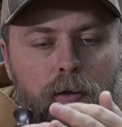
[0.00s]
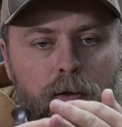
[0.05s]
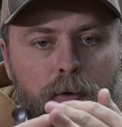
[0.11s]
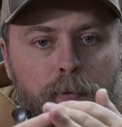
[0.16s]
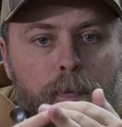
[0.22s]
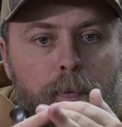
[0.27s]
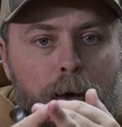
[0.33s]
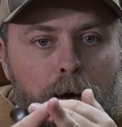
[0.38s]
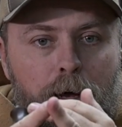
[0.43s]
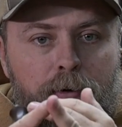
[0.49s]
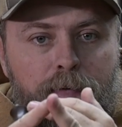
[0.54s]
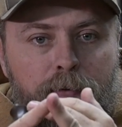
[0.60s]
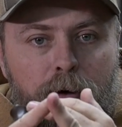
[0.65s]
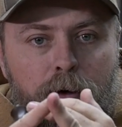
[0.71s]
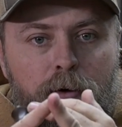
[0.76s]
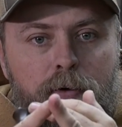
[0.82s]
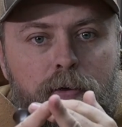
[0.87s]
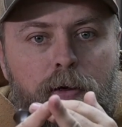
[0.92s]
The amount of
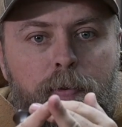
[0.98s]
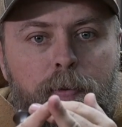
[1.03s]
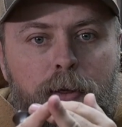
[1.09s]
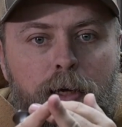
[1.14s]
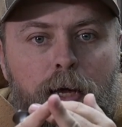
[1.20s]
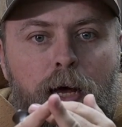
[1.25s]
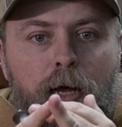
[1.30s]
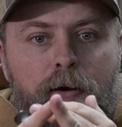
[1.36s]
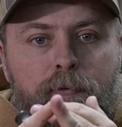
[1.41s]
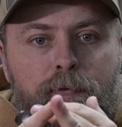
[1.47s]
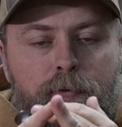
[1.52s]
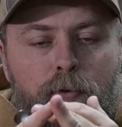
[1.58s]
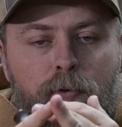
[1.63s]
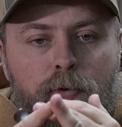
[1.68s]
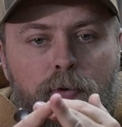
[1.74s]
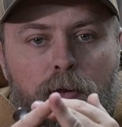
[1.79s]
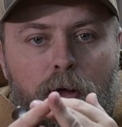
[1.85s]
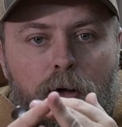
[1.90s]
air coming out of
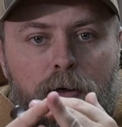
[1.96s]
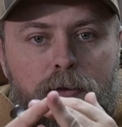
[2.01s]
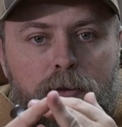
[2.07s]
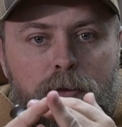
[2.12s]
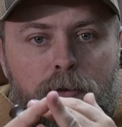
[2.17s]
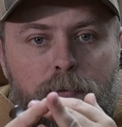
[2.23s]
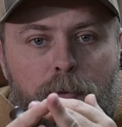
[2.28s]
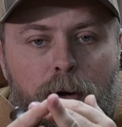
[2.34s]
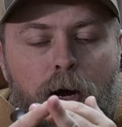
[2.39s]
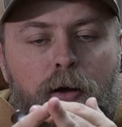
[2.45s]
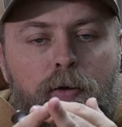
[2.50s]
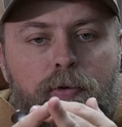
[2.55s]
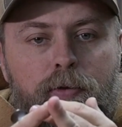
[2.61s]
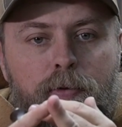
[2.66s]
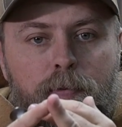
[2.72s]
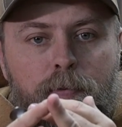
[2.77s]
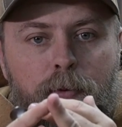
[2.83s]
your lungs and mouth